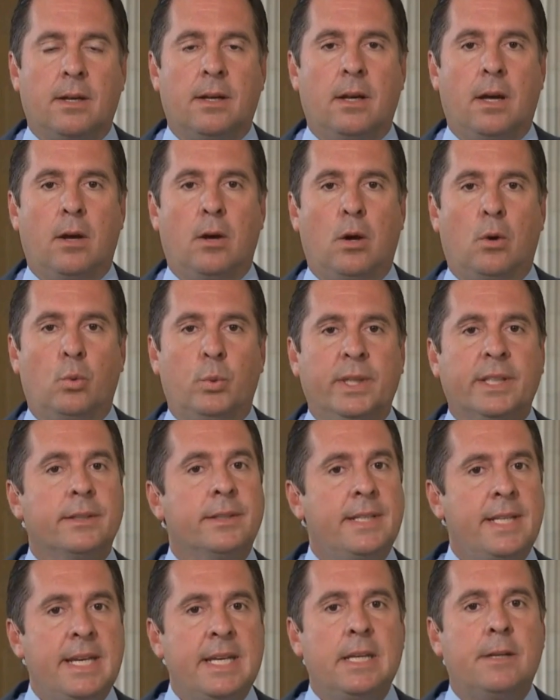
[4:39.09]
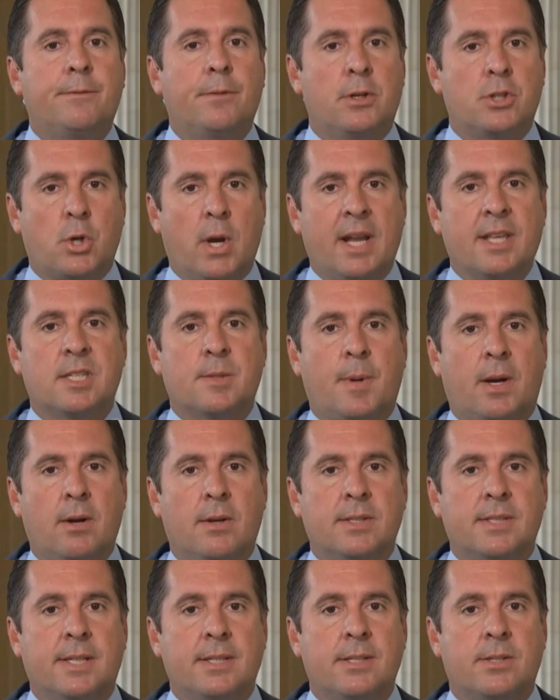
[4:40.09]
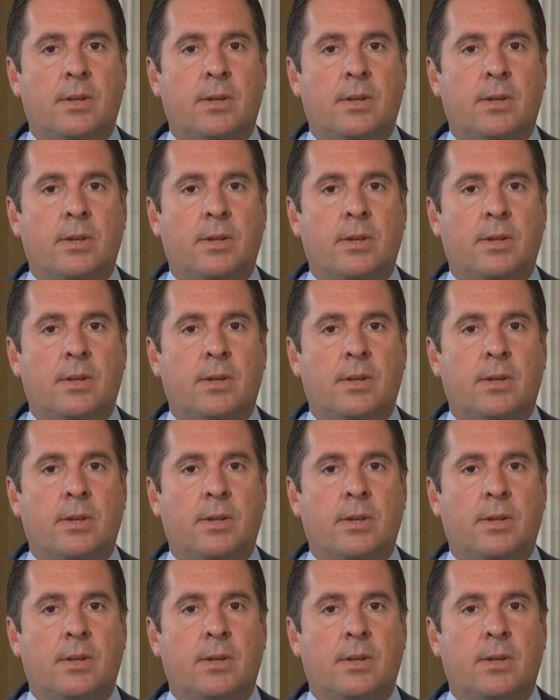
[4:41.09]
a, a real need for transparency,